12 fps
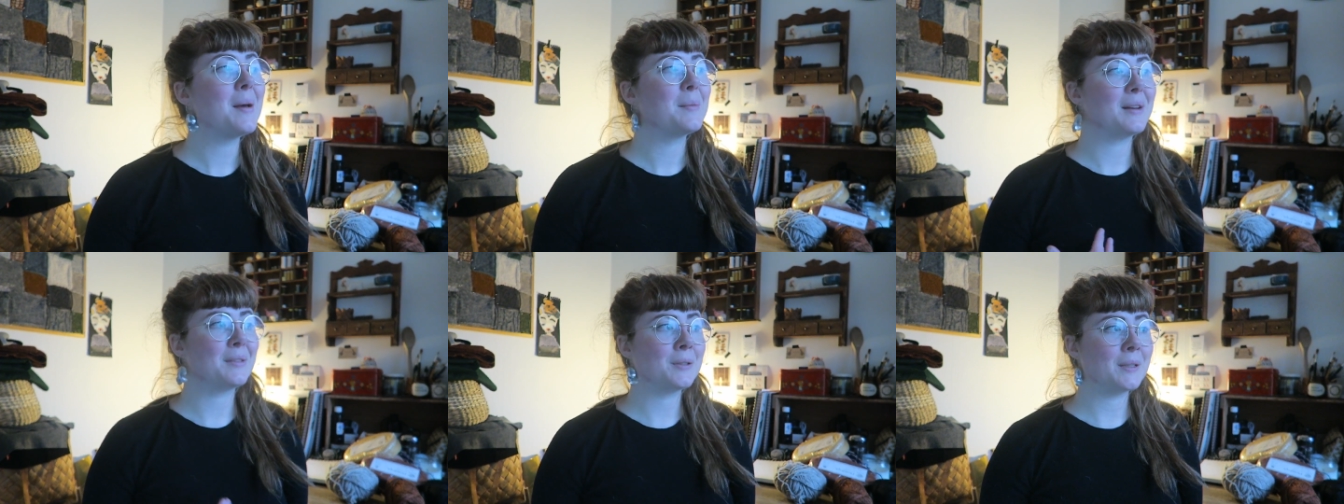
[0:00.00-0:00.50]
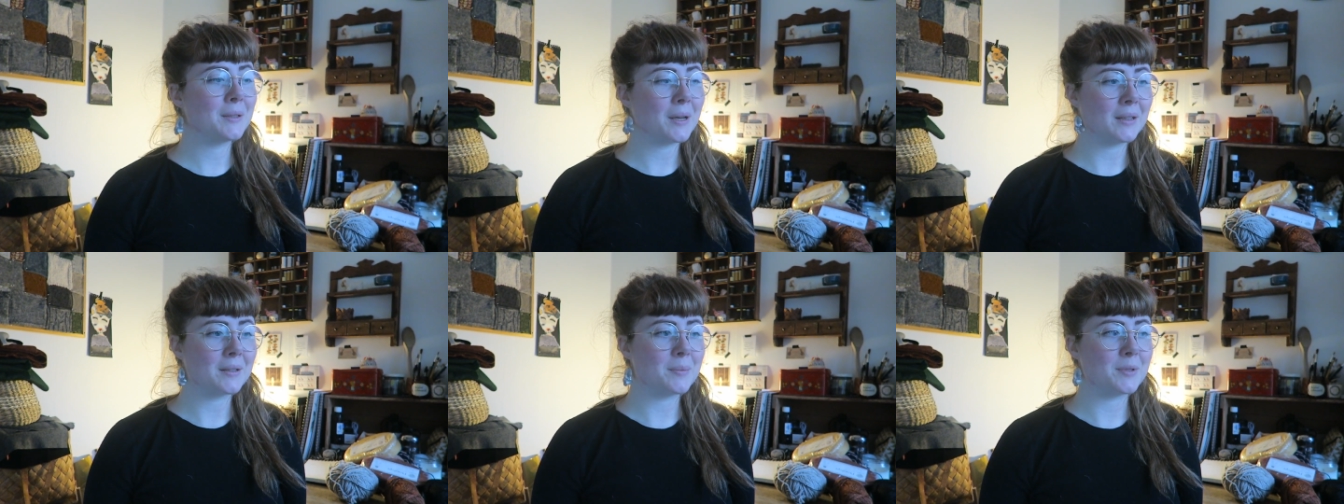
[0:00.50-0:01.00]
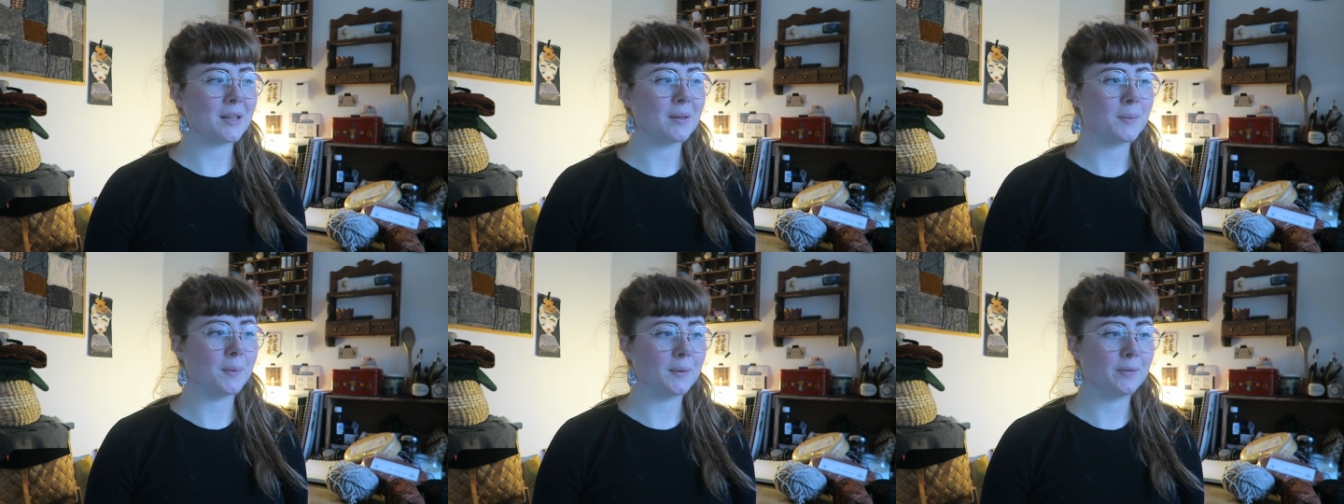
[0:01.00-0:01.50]
but I found
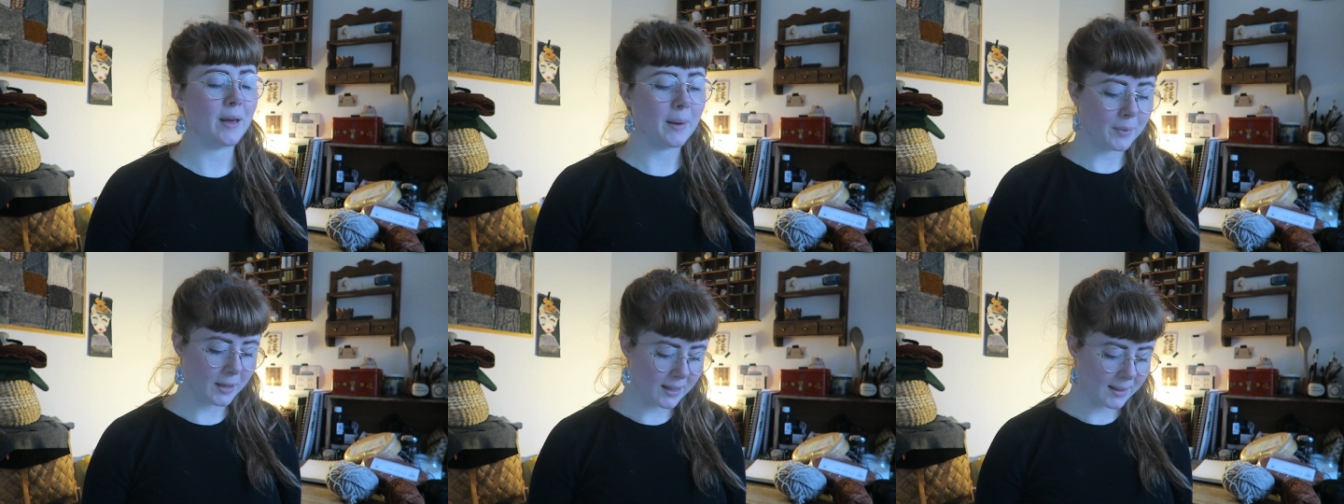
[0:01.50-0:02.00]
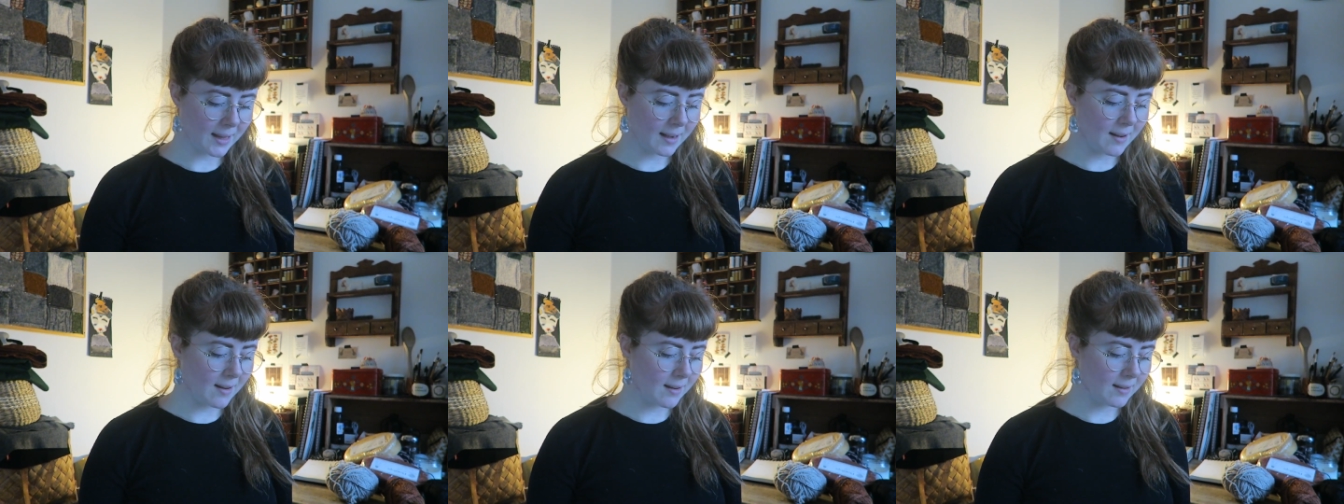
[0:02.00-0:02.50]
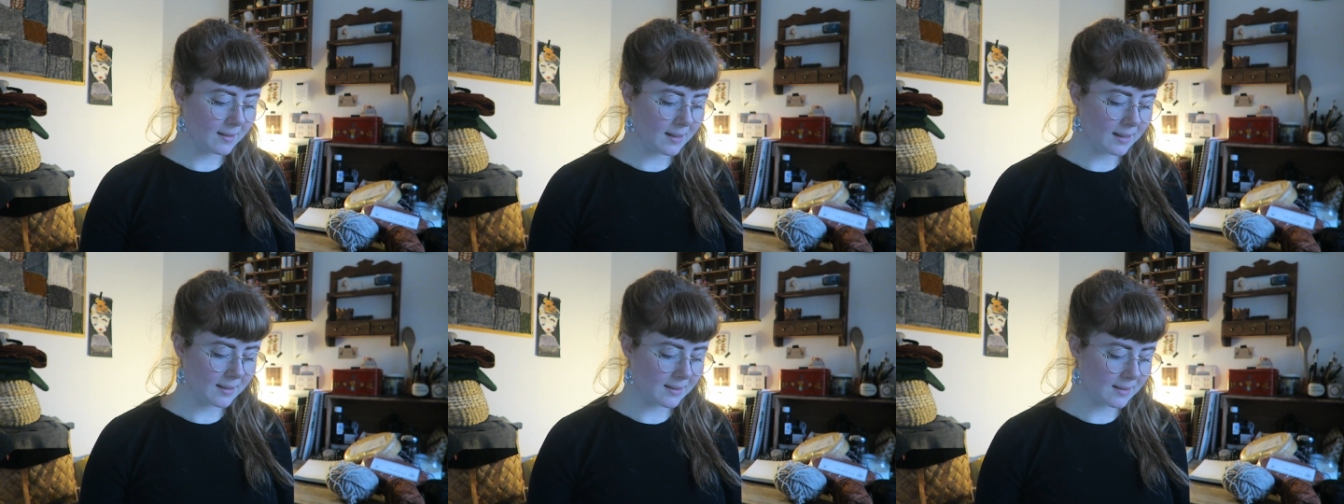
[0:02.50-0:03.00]
100% wool fabric
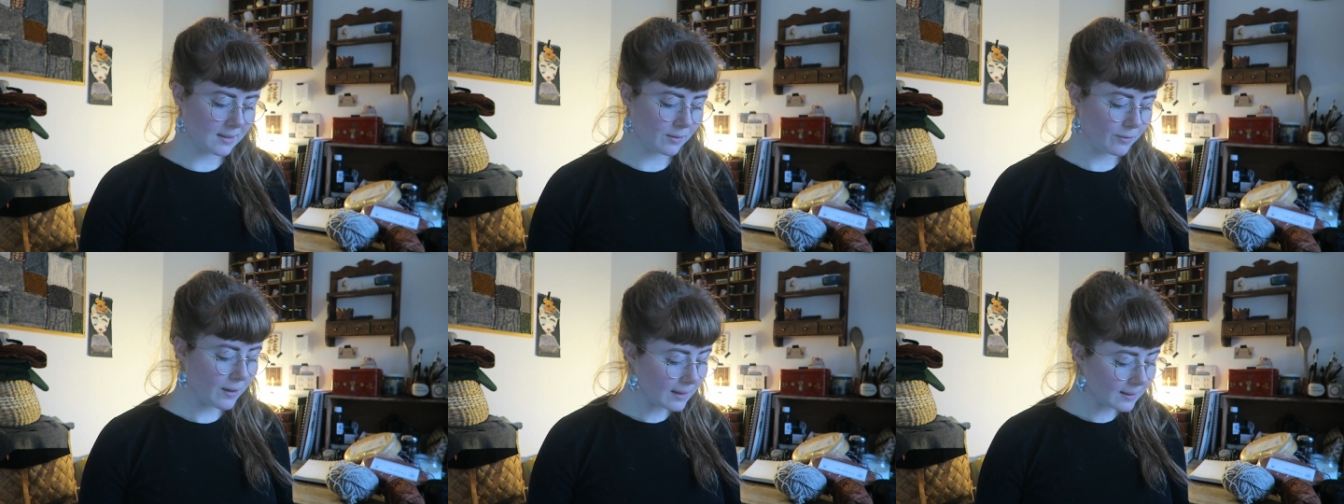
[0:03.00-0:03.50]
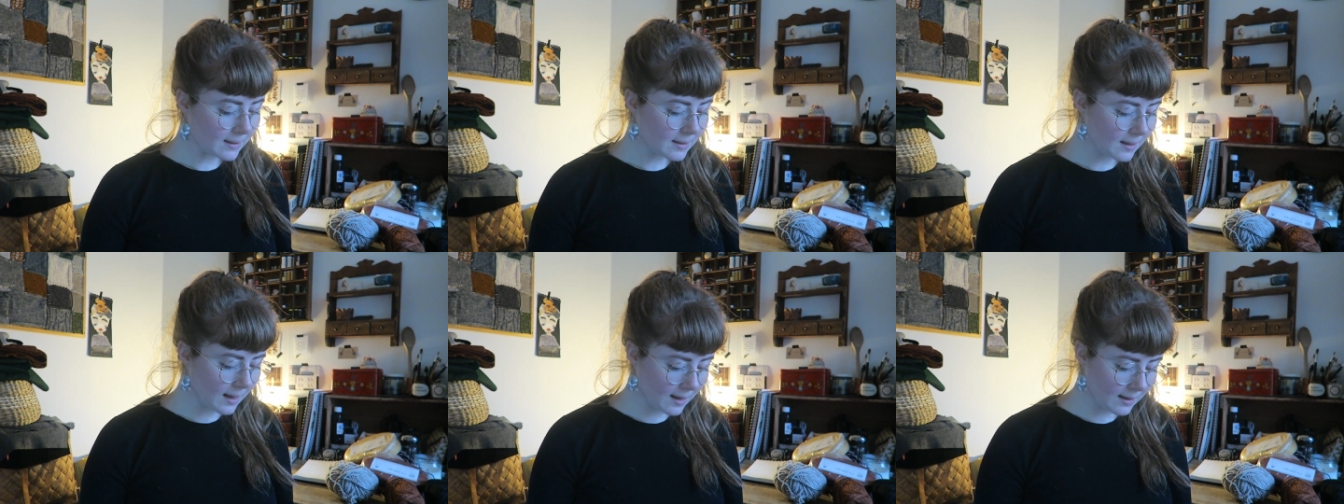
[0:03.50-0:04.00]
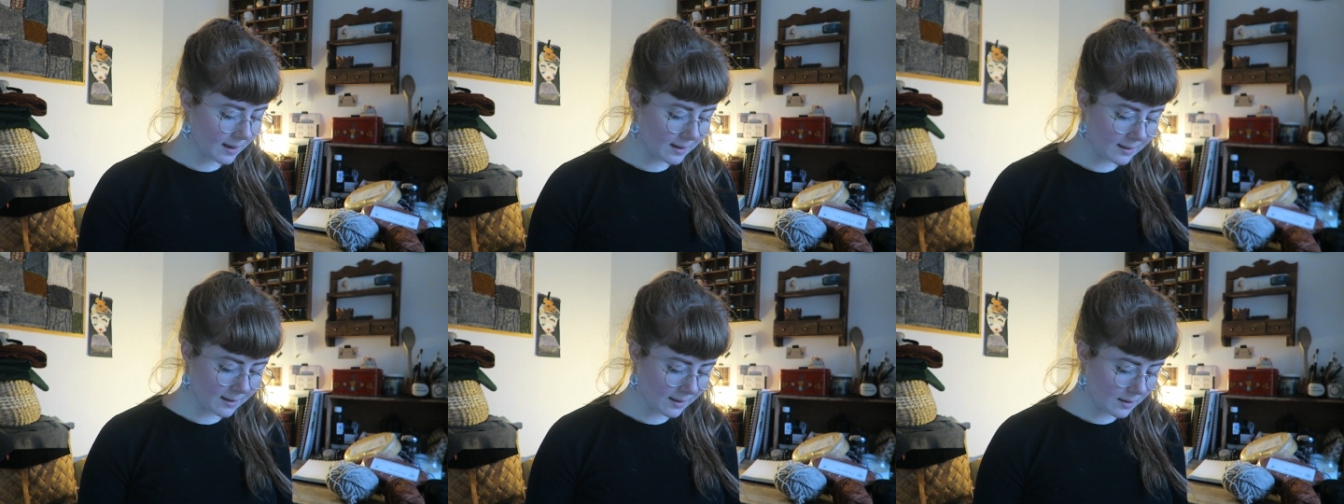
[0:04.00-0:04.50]
that is felted, and
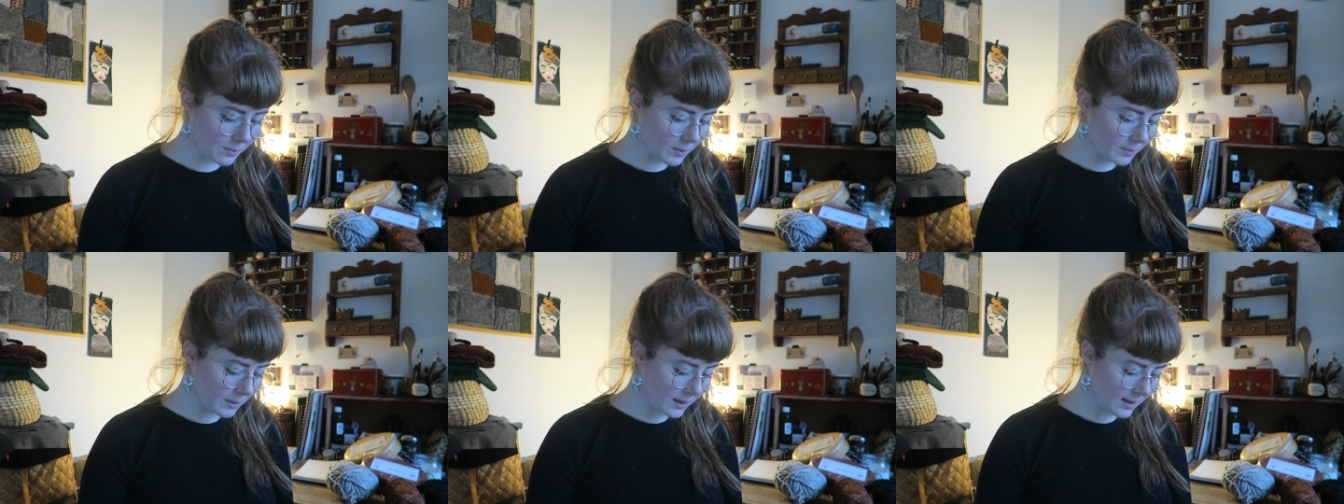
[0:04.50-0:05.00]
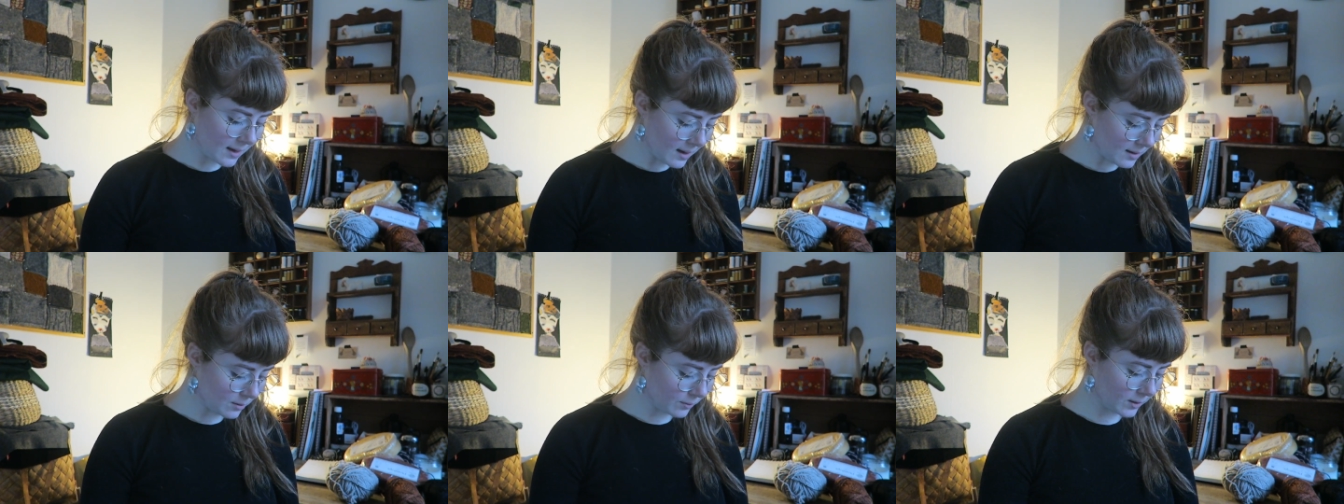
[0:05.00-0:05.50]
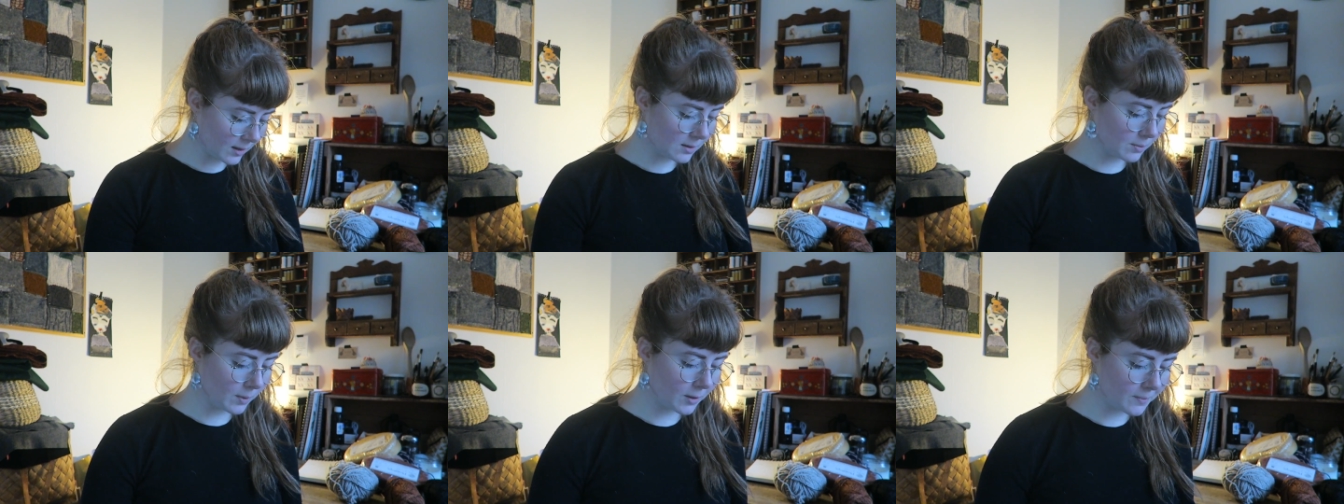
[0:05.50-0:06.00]
I think it will be nice for
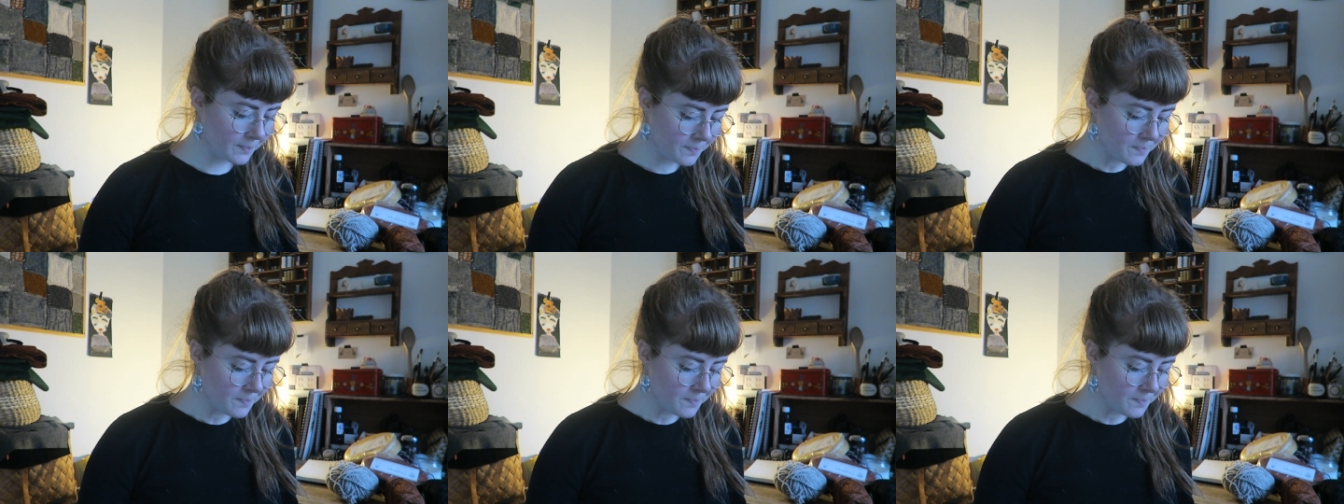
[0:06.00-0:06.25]
this one.